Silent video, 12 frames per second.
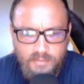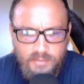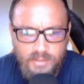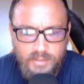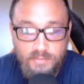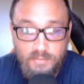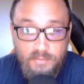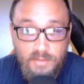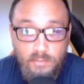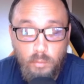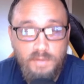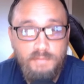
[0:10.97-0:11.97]
in the day
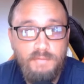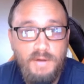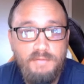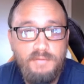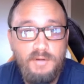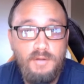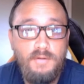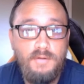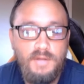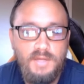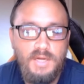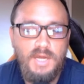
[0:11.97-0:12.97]
25 video,
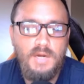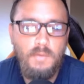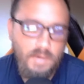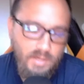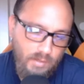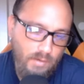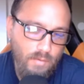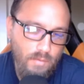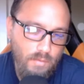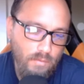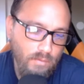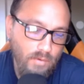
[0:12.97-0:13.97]
and I kind of wanted to
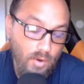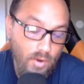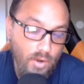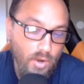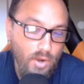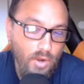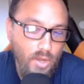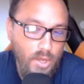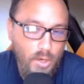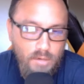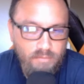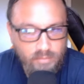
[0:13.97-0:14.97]
go
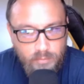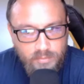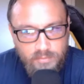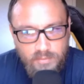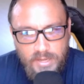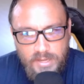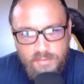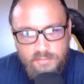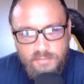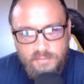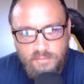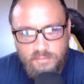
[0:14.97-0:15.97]
over it with you guys
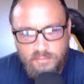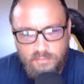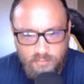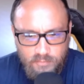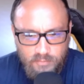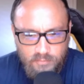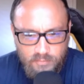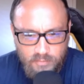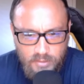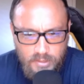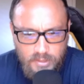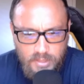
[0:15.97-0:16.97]
and just
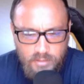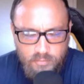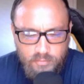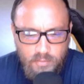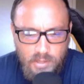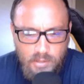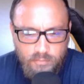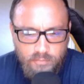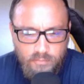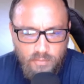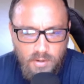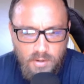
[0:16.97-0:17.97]
to kind of show how
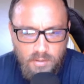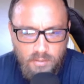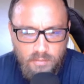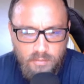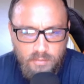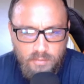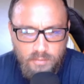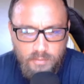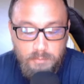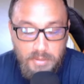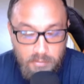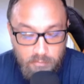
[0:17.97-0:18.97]
strong
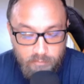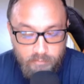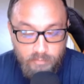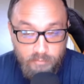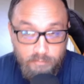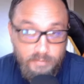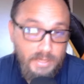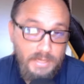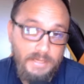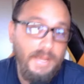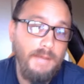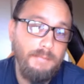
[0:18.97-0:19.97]
and powerful the
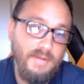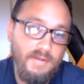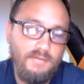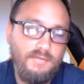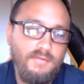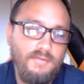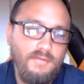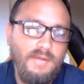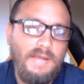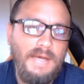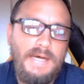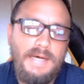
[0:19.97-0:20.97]
Vienna Gambit is.
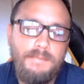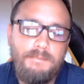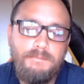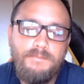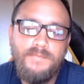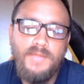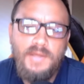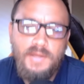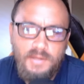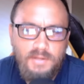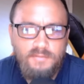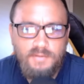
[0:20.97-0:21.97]

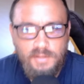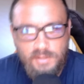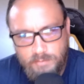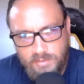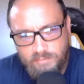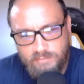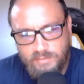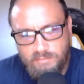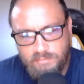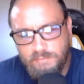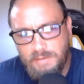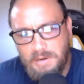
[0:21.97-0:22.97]
It's a little bit of a
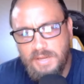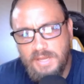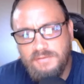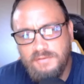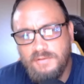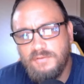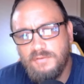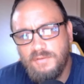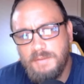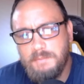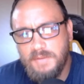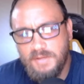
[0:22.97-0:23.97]
different variation this
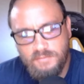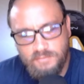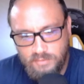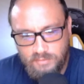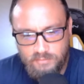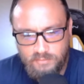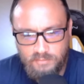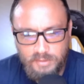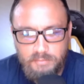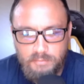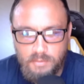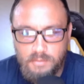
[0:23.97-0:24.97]
time, but it's just as
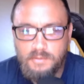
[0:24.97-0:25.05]
lethal.